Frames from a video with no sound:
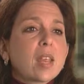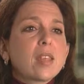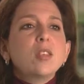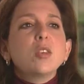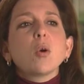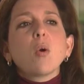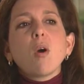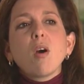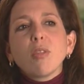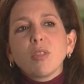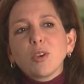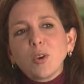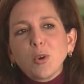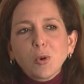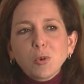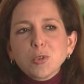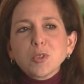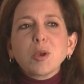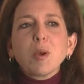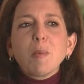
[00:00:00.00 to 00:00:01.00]
You know, all the
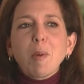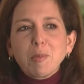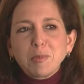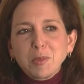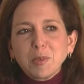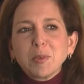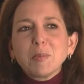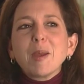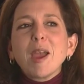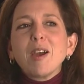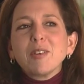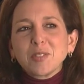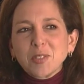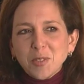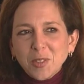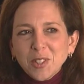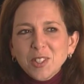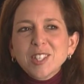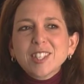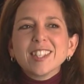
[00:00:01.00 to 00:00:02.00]
girls come up to him
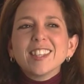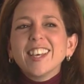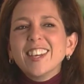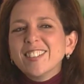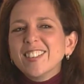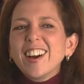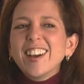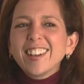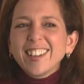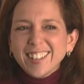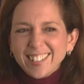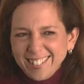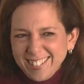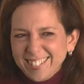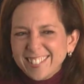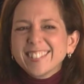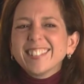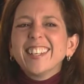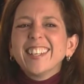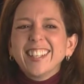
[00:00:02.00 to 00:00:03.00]
afterwards and they wanna
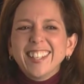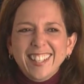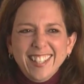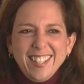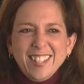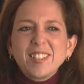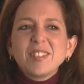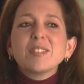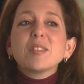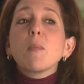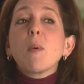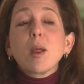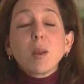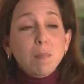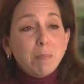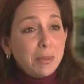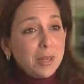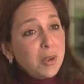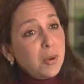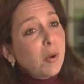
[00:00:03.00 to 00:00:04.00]

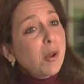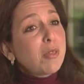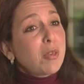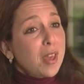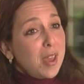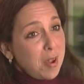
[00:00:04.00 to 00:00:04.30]
be with